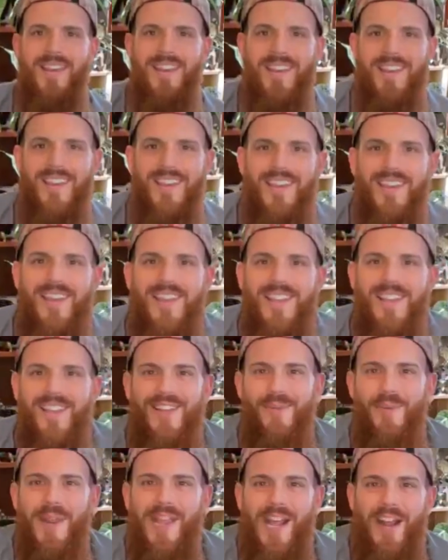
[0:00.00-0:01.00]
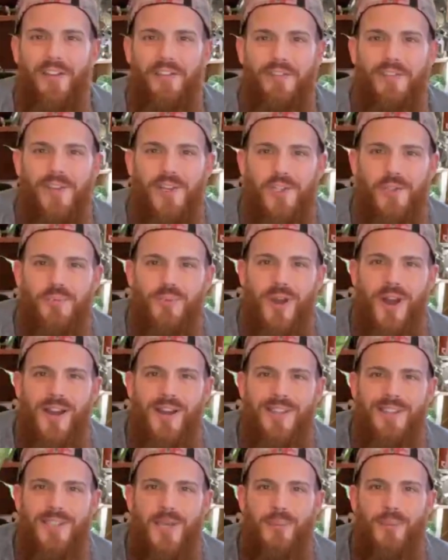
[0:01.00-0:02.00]
Hey, we got a finished
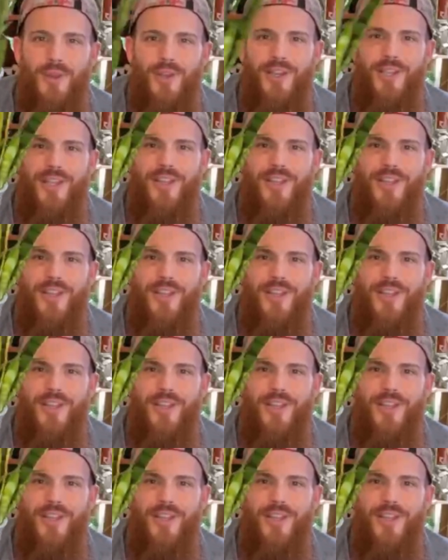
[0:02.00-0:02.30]
product up in